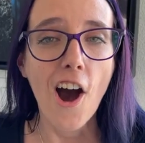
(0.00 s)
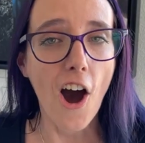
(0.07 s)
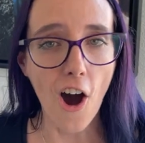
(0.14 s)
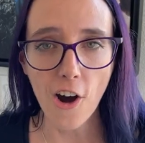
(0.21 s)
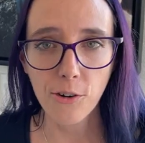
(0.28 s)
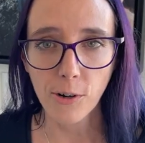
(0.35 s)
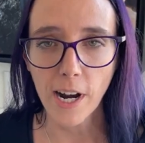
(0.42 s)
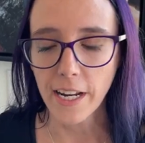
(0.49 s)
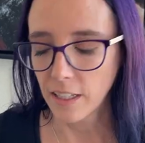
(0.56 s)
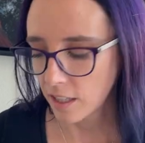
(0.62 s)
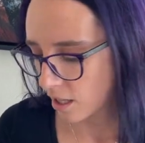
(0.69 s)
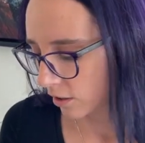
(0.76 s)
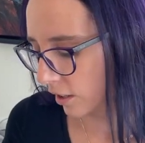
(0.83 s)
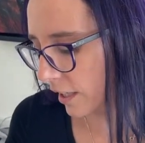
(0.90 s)
All right,
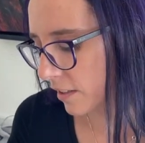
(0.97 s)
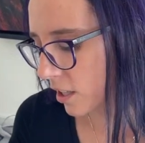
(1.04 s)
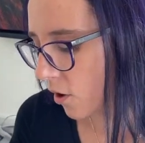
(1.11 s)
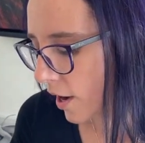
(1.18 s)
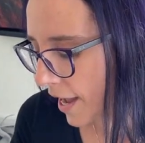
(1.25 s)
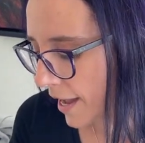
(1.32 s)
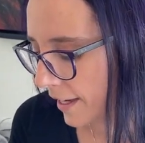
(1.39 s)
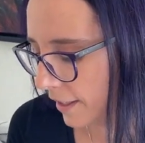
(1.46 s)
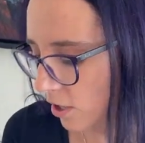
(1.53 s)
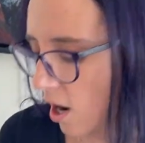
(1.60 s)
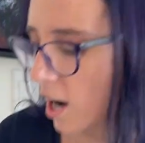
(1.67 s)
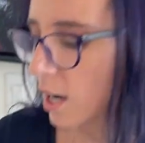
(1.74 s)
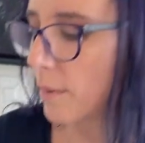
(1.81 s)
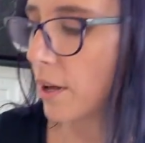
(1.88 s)
let's go ahead and
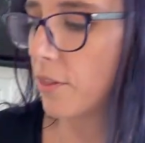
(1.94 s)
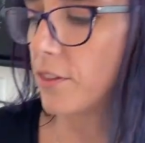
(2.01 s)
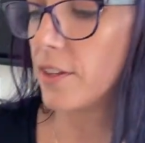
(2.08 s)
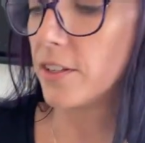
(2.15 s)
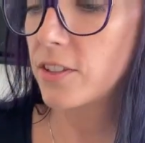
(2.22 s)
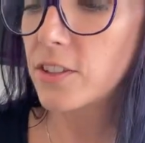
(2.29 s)
talk about this